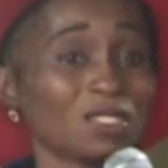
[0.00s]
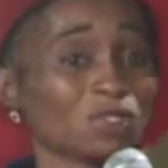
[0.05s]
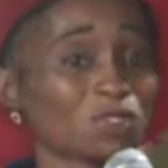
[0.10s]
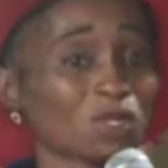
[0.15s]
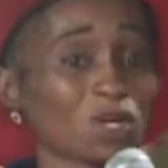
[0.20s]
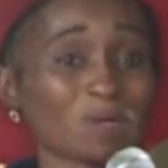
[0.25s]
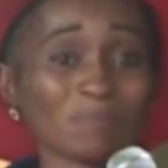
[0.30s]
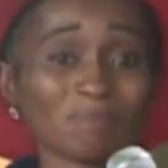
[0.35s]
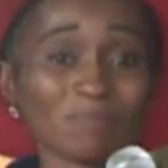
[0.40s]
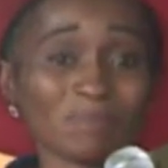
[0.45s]

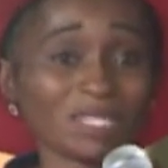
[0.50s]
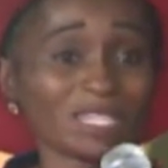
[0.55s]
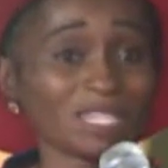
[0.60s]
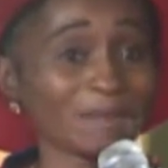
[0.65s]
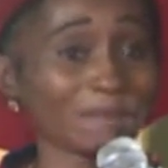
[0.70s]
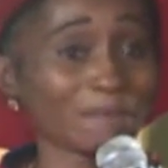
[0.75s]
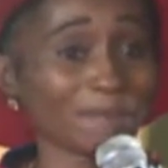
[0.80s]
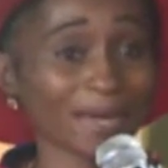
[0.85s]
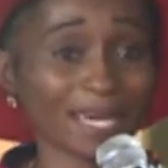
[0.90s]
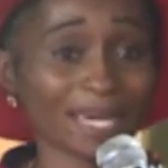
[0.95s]
Don't
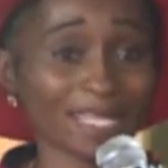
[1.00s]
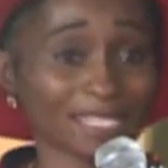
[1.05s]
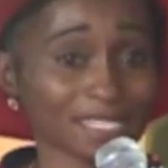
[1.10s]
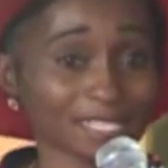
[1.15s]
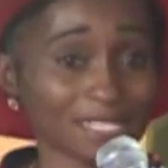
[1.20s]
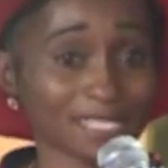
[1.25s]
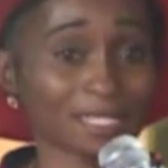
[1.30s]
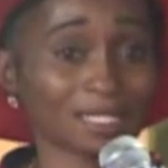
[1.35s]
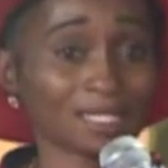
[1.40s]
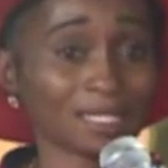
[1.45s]

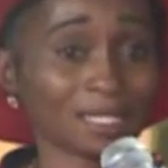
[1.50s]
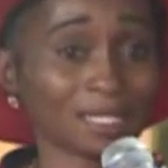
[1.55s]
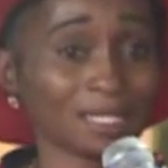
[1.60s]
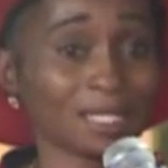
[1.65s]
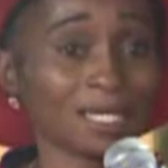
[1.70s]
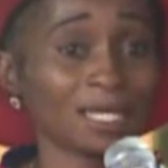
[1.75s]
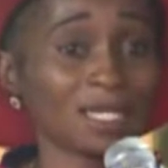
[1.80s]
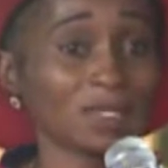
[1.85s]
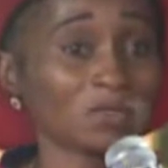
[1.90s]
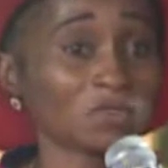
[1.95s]
minimize it.
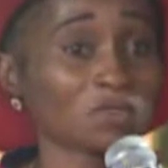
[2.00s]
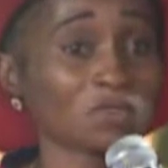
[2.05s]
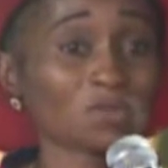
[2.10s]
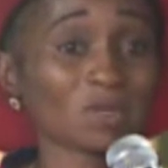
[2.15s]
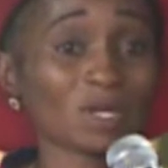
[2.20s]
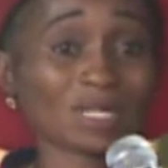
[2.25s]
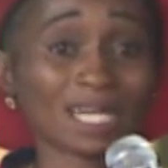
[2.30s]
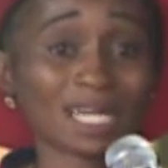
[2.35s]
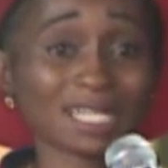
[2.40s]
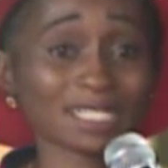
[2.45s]

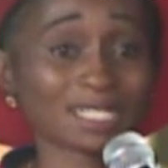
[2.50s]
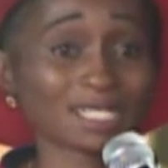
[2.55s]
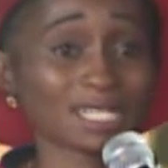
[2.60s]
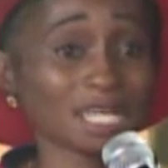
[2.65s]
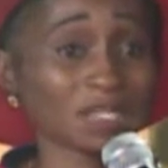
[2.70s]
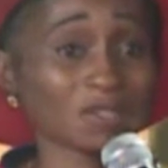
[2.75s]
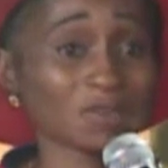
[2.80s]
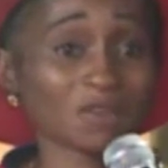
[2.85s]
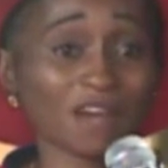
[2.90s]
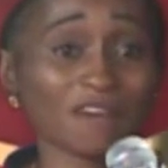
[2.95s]
You can
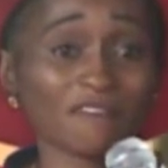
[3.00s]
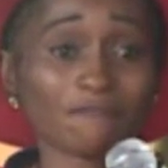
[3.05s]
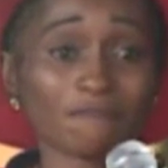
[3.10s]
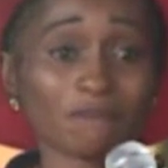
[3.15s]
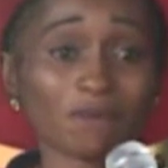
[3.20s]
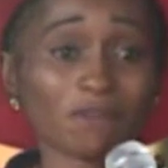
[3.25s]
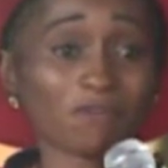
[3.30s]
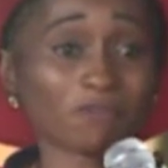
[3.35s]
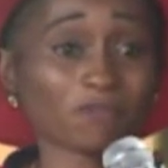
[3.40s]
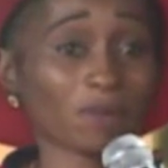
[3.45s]
say you
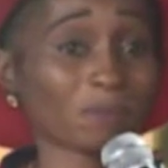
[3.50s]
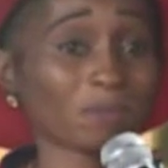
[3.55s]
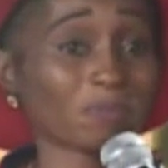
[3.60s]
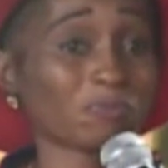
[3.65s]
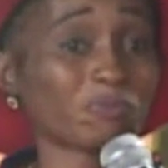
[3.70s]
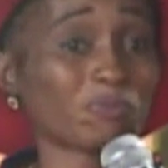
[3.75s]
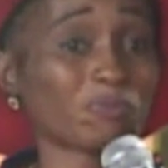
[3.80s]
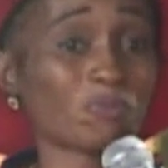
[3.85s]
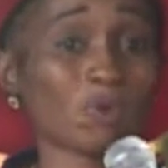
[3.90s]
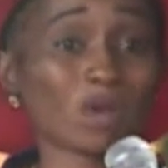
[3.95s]
have moved
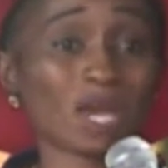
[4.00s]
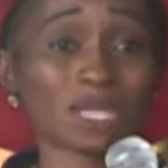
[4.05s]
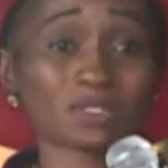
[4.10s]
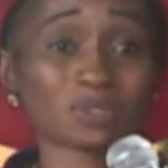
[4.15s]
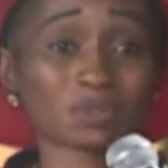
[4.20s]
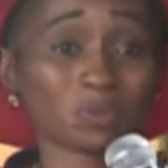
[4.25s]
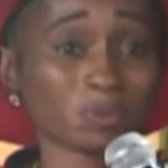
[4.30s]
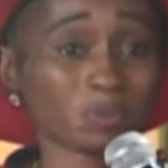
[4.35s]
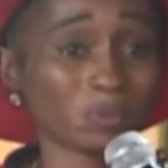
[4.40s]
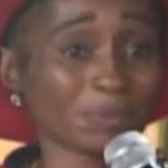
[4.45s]
from where
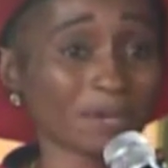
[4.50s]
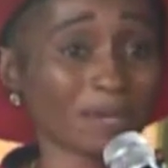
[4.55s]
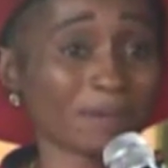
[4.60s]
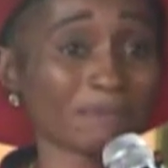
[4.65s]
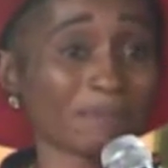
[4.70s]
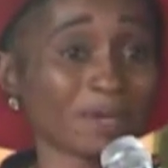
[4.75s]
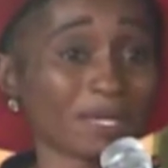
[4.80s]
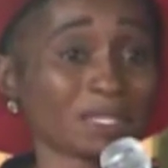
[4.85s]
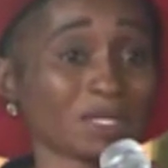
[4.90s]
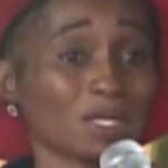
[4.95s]
to where,
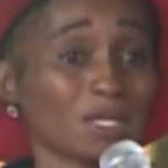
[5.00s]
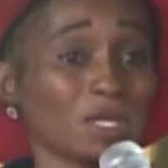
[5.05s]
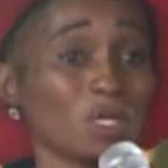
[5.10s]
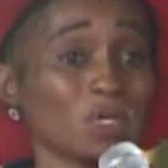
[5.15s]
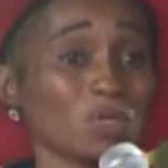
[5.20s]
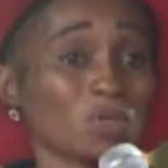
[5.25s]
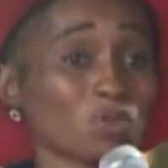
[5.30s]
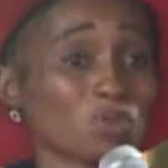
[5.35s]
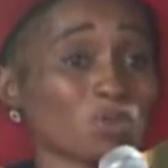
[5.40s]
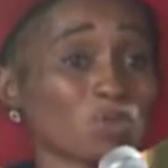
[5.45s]
but
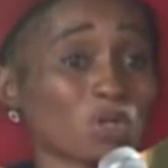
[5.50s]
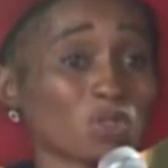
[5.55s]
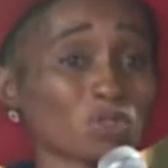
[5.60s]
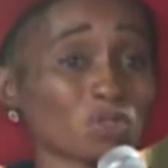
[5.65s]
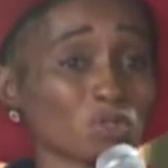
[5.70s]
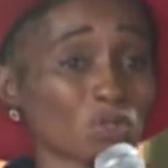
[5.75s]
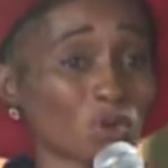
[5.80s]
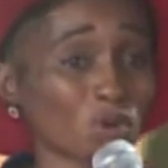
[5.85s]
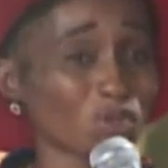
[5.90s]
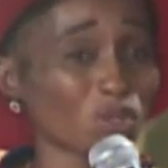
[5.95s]
you
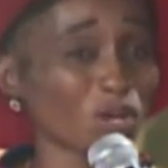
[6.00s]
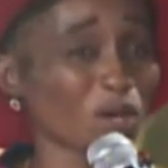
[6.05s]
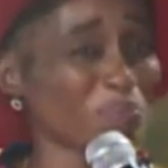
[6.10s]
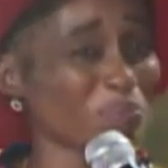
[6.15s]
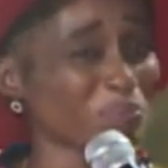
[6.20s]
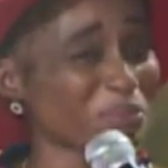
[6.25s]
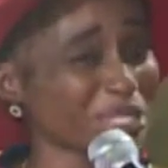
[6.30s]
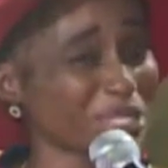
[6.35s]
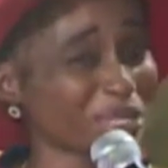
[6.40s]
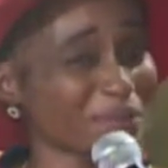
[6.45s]
don't know.
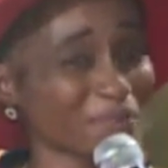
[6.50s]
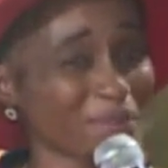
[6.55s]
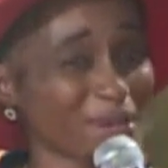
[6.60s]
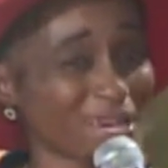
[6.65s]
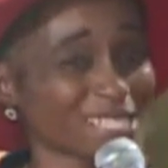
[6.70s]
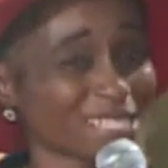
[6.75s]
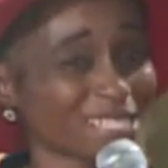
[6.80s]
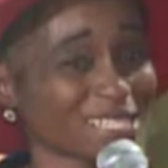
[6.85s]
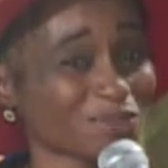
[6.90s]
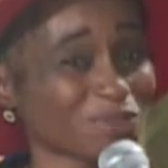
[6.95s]
Don't
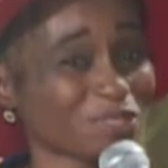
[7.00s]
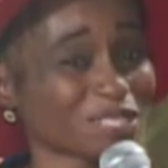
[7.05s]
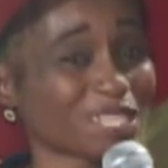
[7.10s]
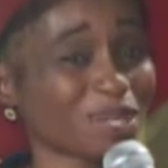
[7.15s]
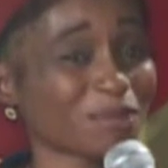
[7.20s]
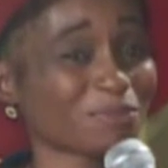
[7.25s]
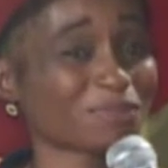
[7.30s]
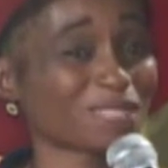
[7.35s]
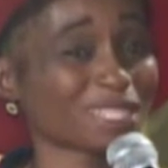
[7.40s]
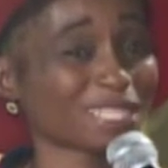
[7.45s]
minimize
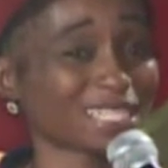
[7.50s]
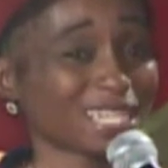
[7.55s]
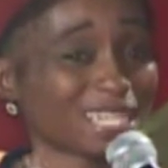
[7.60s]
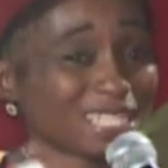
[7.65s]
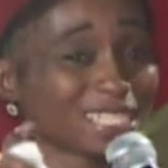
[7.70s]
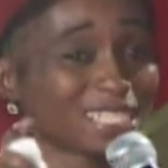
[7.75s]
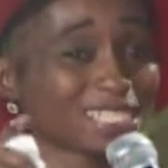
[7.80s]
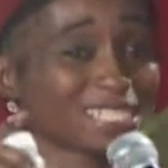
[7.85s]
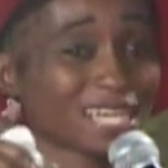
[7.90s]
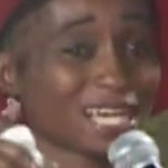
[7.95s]
something
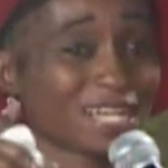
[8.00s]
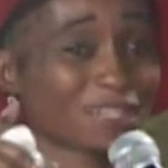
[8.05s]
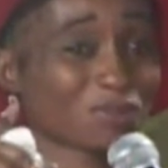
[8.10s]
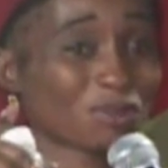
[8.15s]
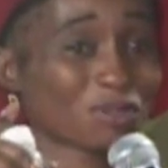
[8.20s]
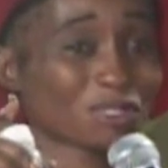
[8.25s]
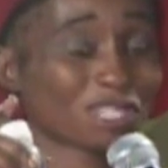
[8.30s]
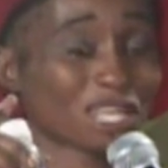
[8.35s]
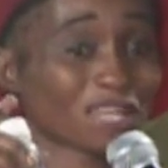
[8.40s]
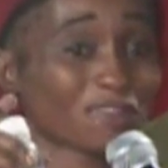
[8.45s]
that is
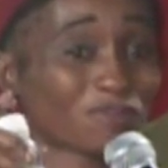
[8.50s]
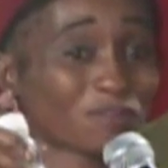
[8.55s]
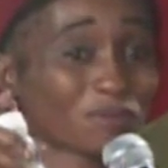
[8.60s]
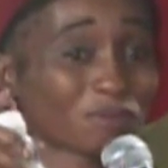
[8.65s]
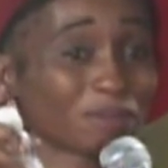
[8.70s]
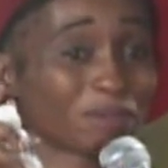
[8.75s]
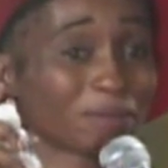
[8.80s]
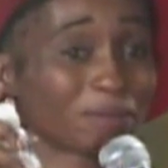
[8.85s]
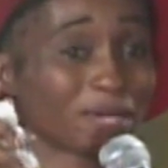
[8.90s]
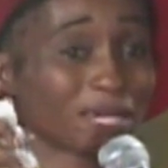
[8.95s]
anointed
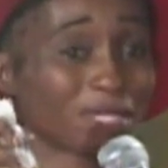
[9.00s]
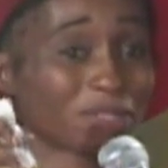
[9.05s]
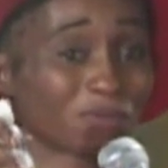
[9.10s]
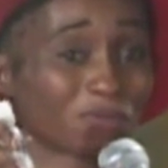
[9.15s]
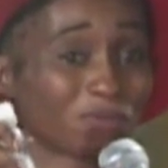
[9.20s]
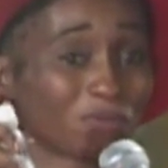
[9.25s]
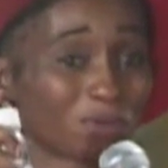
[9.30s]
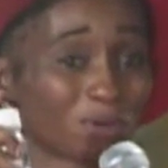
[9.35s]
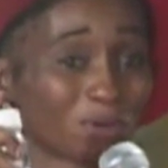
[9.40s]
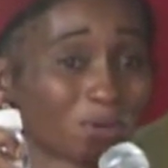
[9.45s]
from the man
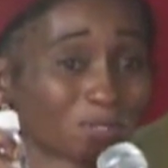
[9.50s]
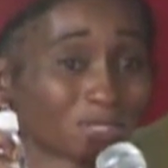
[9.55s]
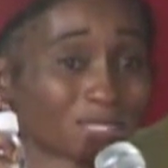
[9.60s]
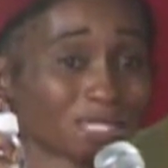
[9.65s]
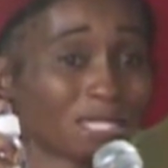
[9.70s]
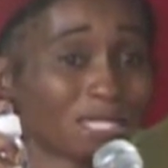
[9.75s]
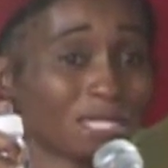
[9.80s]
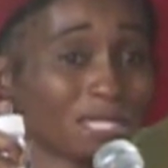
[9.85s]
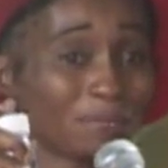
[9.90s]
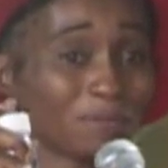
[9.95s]
of God,
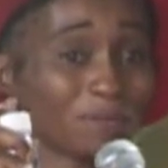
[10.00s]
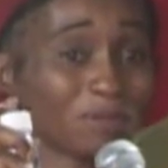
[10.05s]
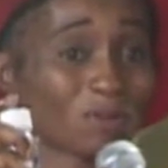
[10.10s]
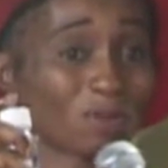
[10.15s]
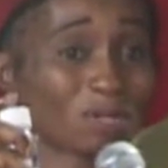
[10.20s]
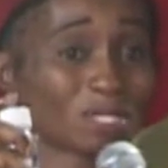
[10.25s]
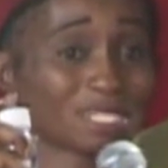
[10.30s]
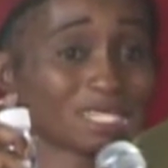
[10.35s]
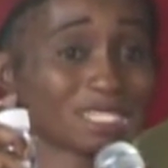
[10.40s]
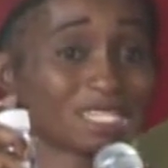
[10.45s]

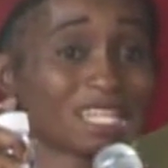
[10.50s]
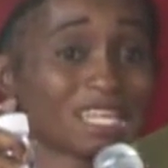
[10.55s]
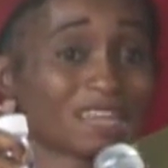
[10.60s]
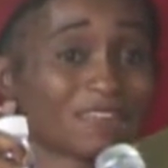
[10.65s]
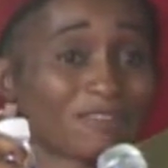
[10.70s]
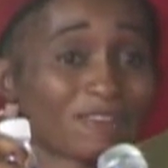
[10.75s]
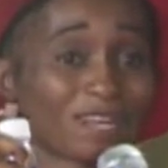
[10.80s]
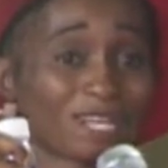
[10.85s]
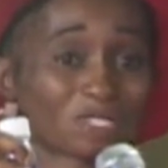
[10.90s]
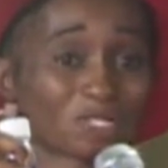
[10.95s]
because it's the
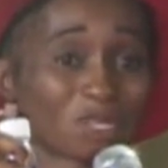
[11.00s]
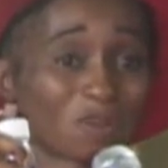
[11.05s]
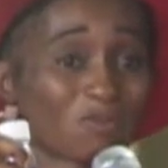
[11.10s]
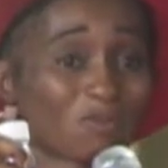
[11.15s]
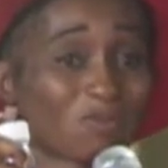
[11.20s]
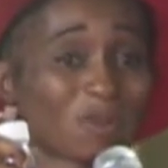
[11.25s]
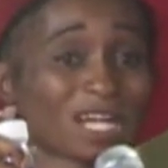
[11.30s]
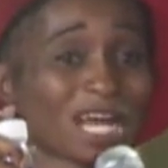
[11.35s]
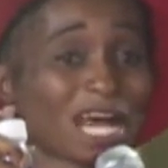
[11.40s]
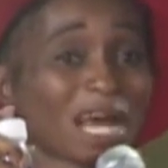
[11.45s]
grace
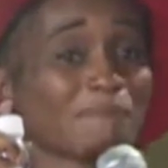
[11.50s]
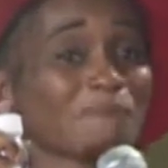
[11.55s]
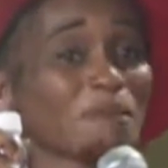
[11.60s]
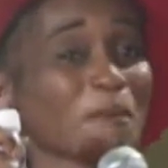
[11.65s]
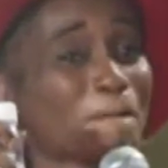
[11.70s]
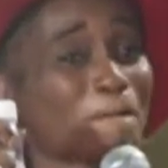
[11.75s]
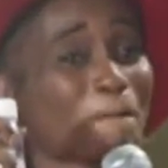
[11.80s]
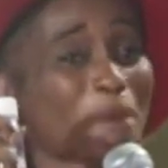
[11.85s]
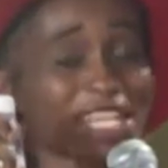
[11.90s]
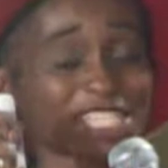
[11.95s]
of God. And
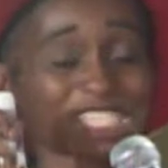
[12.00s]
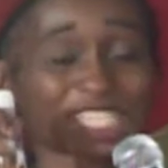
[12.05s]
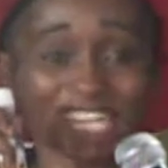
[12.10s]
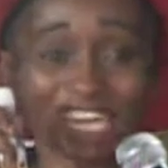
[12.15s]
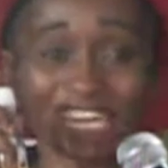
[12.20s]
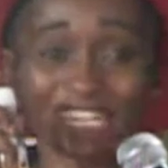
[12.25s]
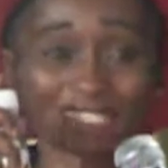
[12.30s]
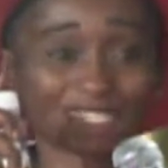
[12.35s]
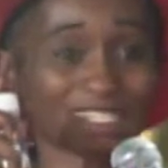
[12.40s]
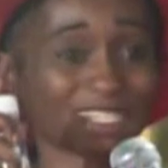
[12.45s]

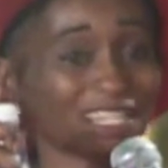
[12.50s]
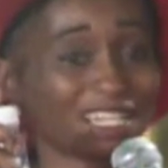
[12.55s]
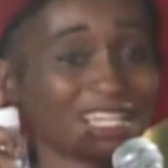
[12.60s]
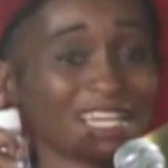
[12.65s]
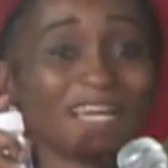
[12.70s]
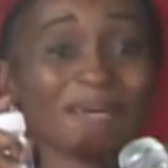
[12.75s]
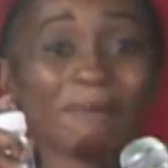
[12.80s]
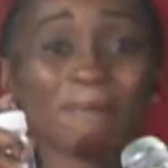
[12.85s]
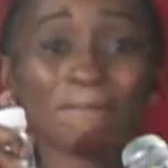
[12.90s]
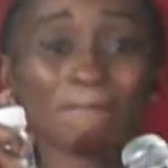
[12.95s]

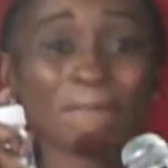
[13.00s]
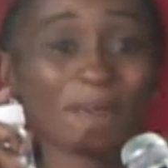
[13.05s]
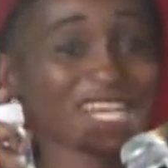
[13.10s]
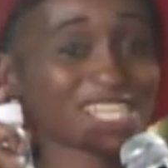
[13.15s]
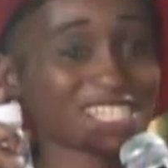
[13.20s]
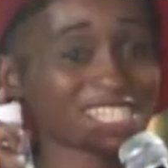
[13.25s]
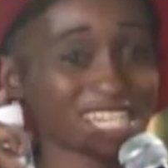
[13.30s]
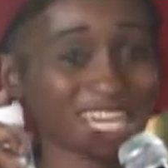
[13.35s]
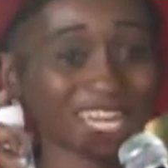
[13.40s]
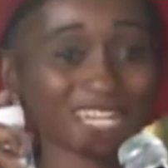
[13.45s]

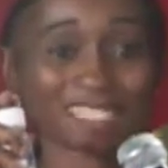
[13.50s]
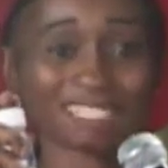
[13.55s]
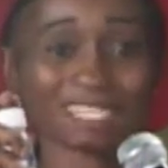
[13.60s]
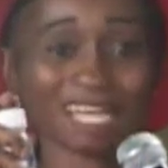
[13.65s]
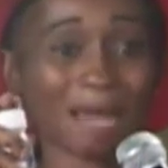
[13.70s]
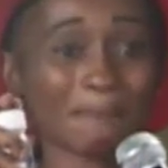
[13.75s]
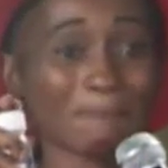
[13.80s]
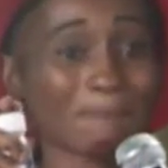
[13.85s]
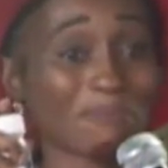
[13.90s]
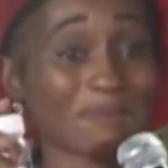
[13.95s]

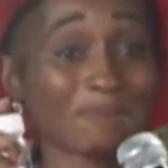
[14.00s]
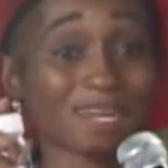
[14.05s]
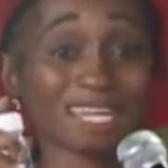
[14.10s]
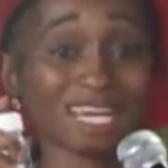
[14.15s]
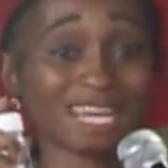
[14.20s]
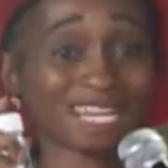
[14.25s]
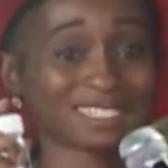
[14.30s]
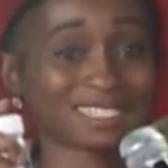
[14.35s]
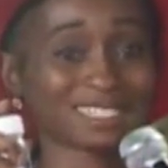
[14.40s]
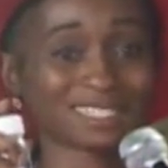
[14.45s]
patience and
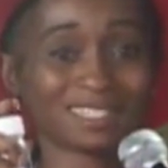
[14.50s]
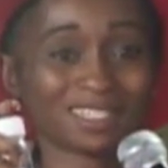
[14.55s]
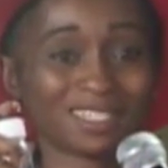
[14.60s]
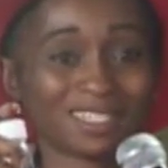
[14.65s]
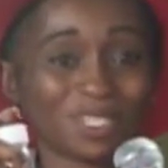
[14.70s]
prayers.